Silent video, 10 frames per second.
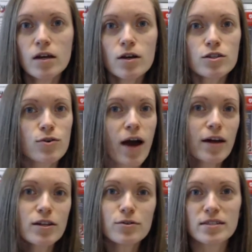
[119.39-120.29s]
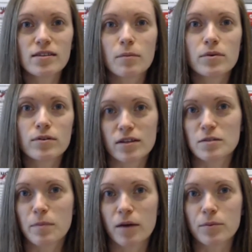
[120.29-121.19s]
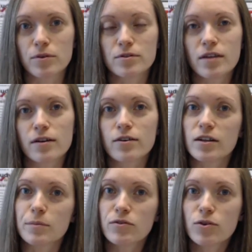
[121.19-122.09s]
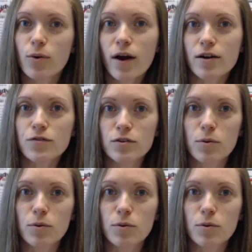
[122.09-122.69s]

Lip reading: So how do you assemble these papers that are going to be required for the